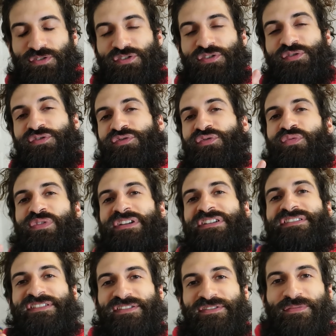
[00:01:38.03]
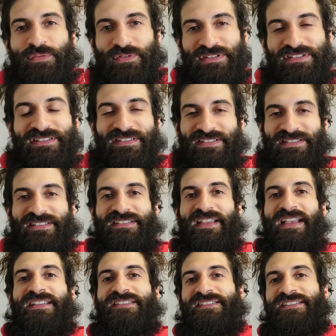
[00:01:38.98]
huge reasons for the
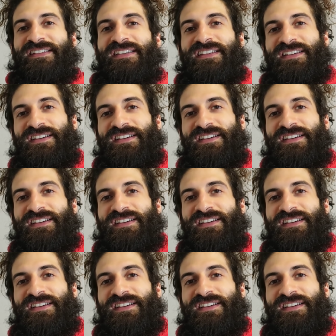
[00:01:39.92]
success